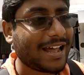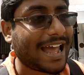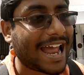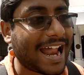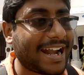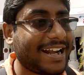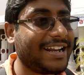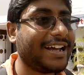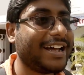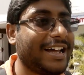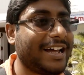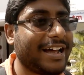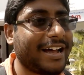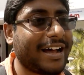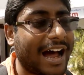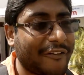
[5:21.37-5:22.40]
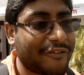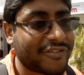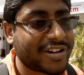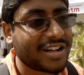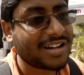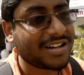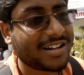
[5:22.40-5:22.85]
and
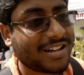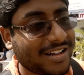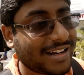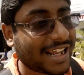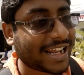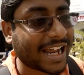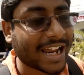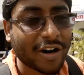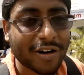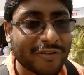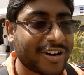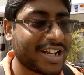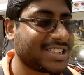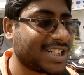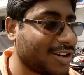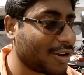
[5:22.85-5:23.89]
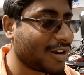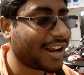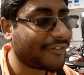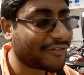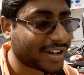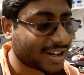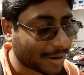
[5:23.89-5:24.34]
after I got fresh and all
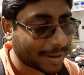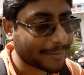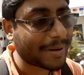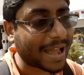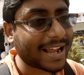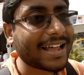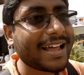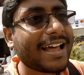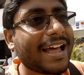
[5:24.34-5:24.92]
after coming back,